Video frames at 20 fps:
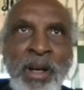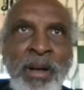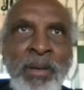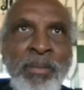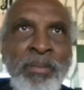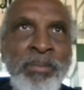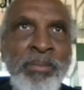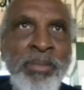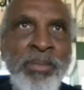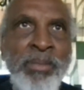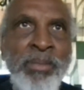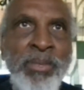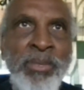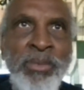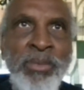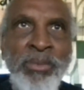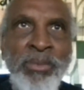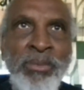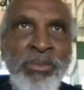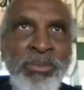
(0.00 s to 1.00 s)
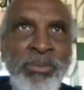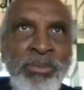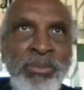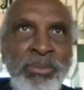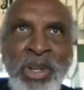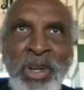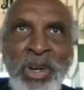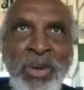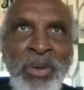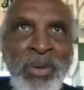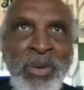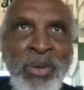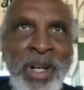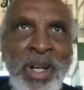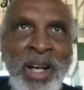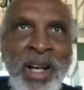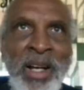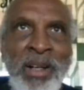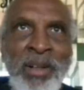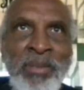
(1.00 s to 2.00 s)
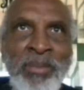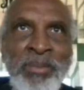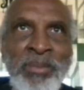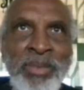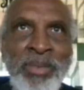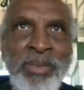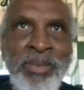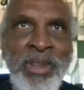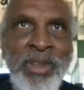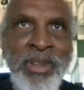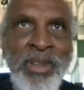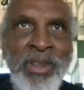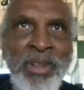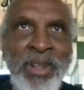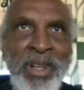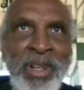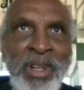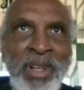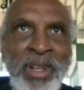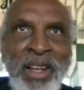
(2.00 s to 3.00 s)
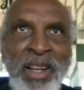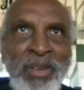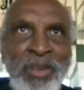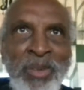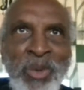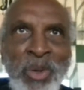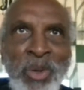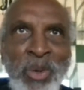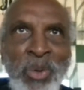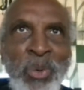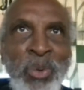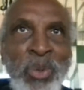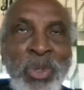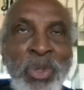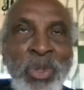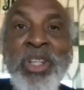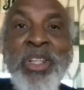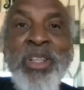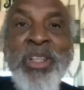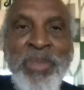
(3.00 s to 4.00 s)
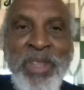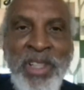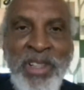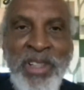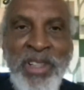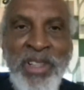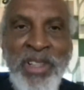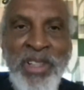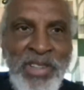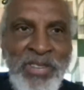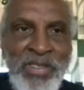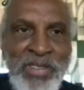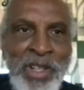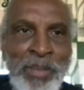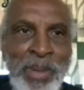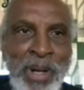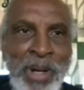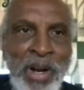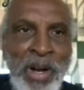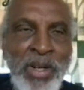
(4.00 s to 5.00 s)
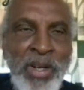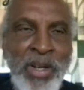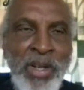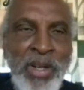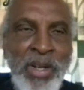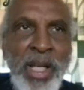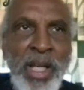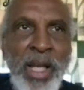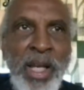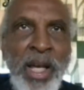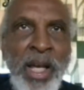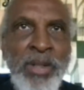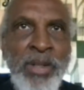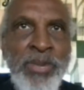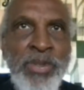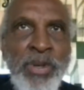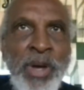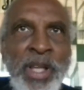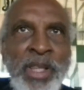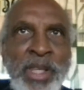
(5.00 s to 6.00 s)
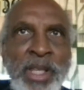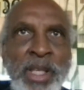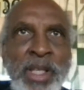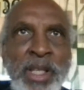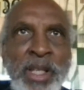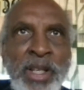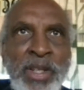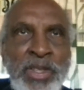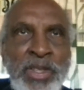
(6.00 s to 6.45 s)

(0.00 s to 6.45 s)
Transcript: um, you know um, uh, who couldn't live six feet apart. Uh, so I think it